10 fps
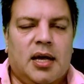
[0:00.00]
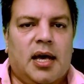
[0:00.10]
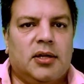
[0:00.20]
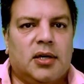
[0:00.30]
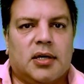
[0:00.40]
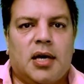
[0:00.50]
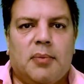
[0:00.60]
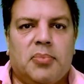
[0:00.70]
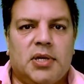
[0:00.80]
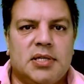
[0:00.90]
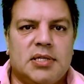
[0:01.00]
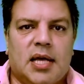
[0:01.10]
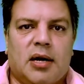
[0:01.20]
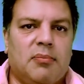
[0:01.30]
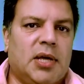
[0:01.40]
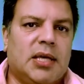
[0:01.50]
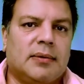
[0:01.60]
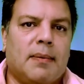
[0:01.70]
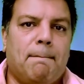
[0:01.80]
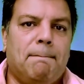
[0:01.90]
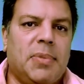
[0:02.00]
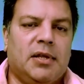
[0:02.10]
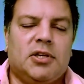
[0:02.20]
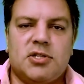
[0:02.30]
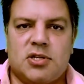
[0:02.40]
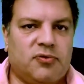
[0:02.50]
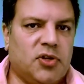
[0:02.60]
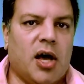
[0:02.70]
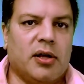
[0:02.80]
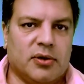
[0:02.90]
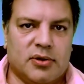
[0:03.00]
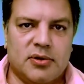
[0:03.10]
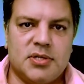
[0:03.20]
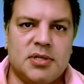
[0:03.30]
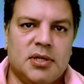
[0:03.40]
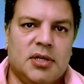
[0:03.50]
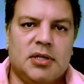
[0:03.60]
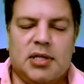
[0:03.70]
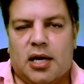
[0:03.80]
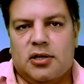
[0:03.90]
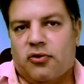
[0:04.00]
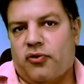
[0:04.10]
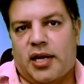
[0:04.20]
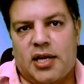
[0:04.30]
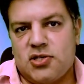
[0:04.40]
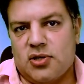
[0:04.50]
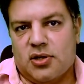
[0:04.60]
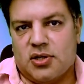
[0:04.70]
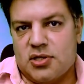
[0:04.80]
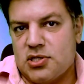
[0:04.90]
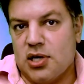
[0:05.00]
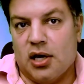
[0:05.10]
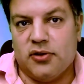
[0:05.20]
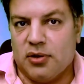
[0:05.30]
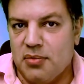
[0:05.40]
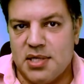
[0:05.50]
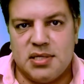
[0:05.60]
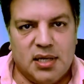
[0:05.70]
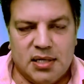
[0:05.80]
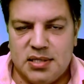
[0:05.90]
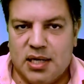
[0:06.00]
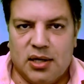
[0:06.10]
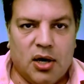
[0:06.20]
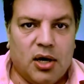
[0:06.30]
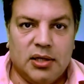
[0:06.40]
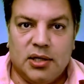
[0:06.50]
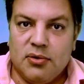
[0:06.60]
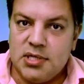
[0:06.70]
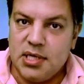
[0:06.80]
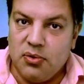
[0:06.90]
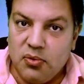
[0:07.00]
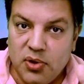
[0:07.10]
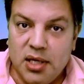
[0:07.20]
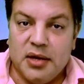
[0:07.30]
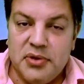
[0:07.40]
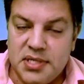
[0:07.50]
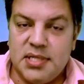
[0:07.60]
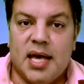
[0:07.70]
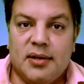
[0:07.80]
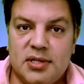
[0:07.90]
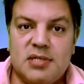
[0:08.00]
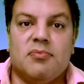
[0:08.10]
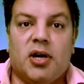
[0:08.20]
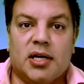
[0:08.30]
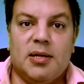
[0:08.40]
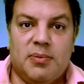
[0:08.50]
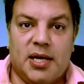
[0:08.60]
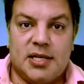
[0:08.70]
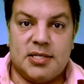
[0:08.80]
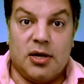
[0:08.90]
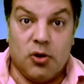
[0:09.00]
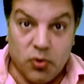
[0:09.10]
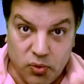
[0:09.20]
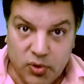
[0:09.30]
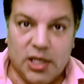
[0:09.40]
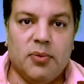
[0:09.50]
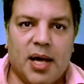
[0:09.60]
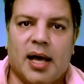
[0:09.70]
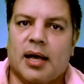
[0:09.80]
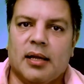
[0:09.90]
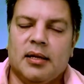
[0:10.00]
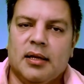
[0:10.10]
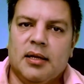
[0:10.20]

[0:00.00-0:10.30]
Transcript: And there are companies that are making billions of dollars. They're in the financial consulting business, and all they do is they really understand this marketplace really well.